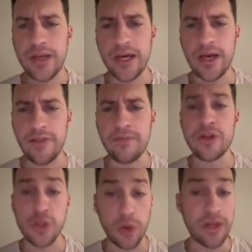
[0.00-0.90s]
Uh, the
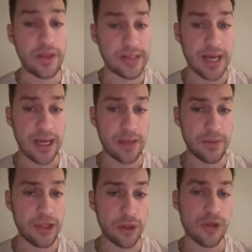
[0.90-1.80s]
majority of the time,
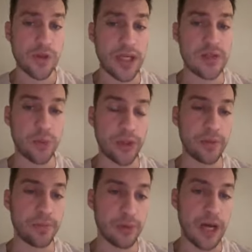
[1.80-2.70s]
your trades will
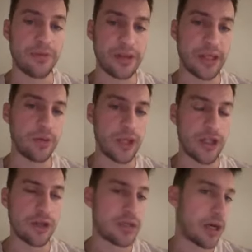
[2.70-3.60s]
probably
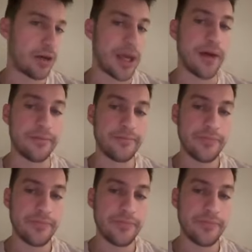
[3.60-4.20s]
liquidate your entire account.